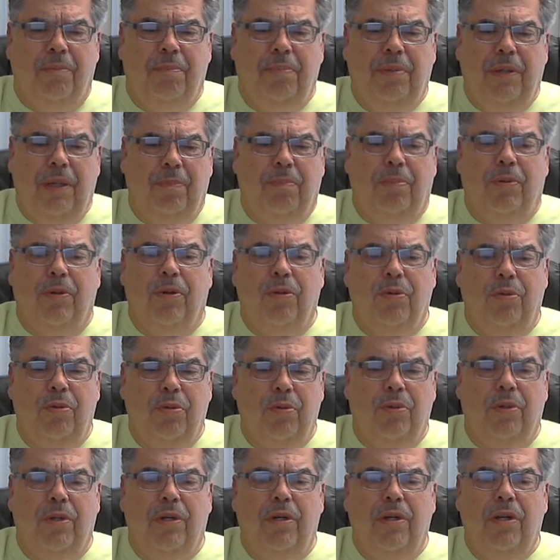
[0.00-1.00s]
people
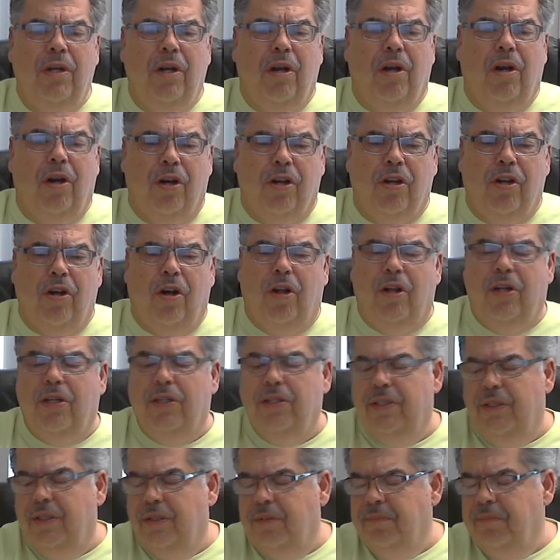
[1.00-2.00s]
who are called
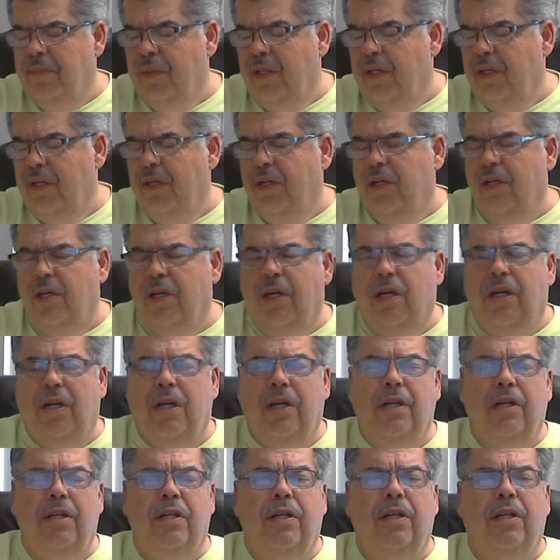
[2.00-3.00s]
uh,